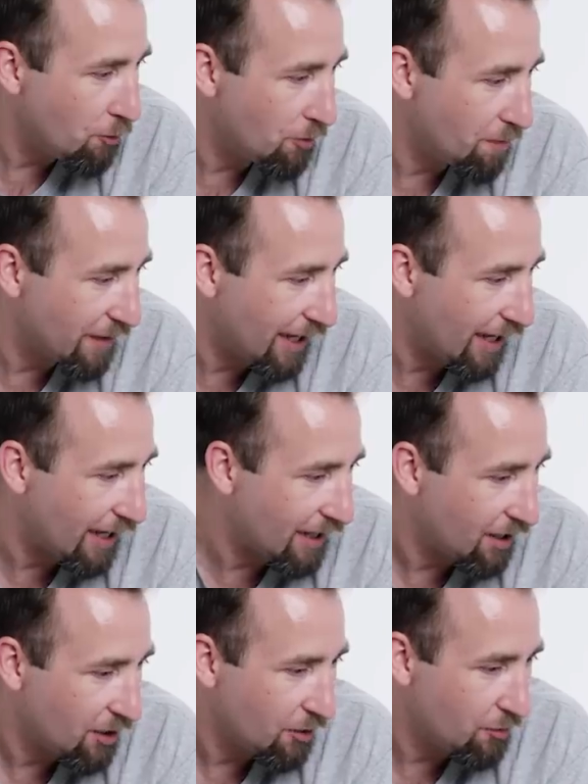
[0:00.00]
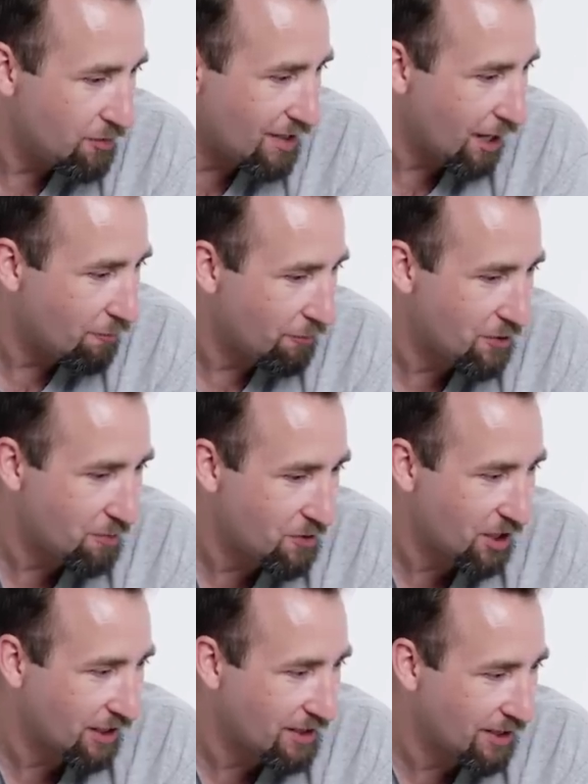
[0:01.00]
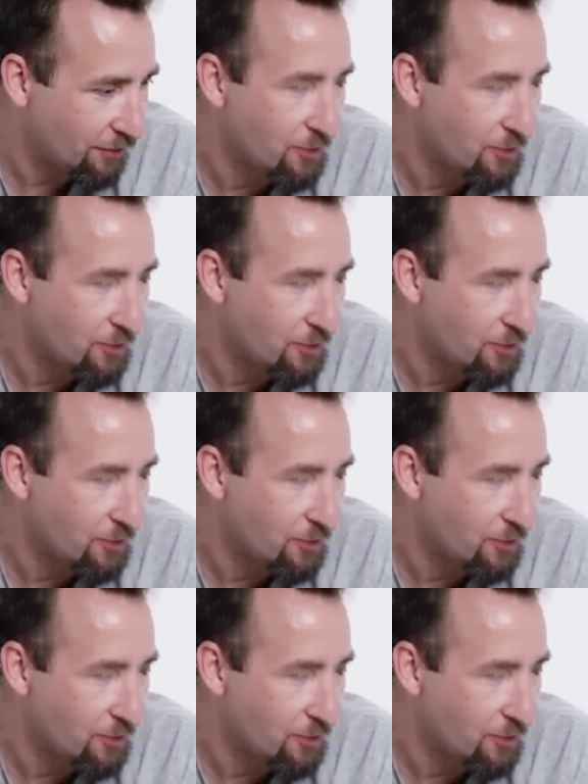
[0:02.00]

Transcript: Luke McKay, who's down for some chicken